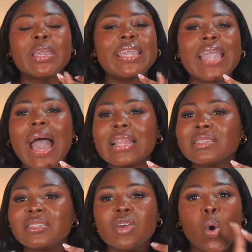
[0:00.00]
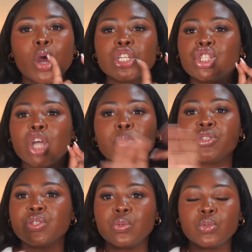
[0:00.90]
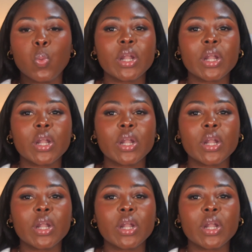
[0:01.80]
cat or jumpsuit